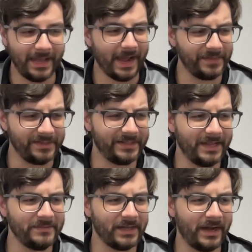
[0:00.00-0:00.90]
at the
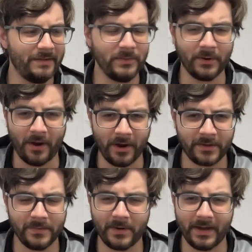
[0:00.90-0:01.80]
same time they're
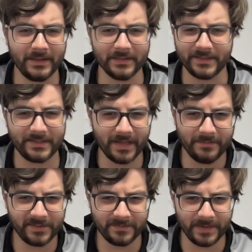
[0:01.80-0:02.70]
occupying the
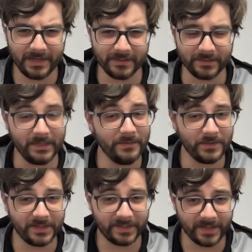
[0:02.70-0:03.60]
same space and
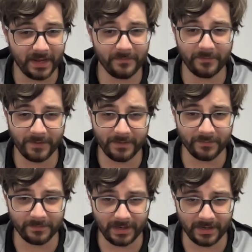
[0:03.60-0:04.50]
even the same frame
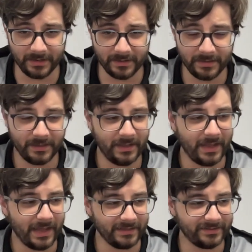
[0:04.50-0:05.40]
of mind
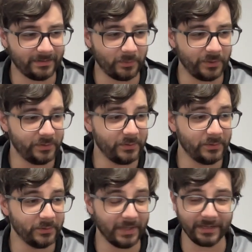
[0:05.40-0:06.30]
as someone
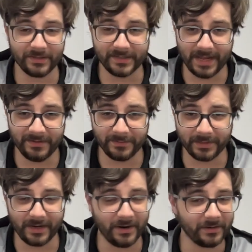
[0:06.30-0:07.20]
who, like this Ezra
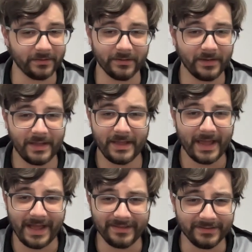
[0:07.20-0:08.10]
character,
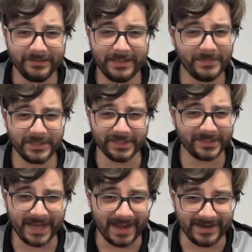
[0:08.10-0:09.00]
has limitless
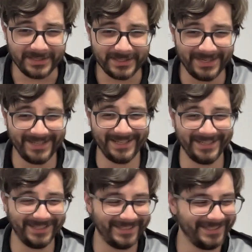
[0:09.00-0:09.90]
cash
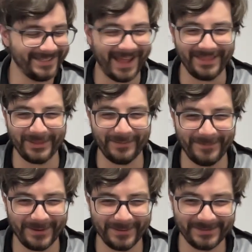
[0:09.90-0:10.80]
at their
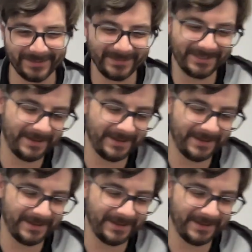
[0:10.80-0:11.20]
fingertips.